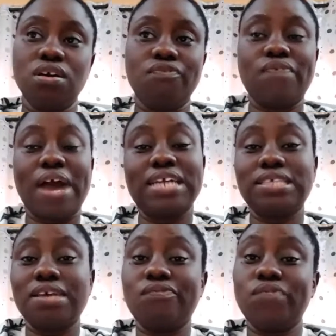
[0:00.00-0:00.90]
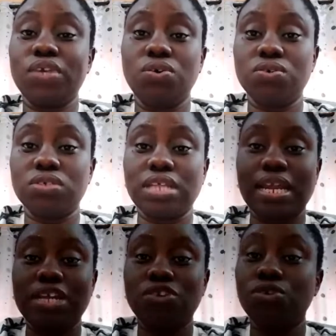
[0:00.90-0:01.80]
facts and figures that
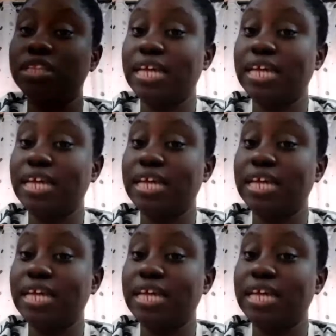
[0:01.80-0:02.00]
are not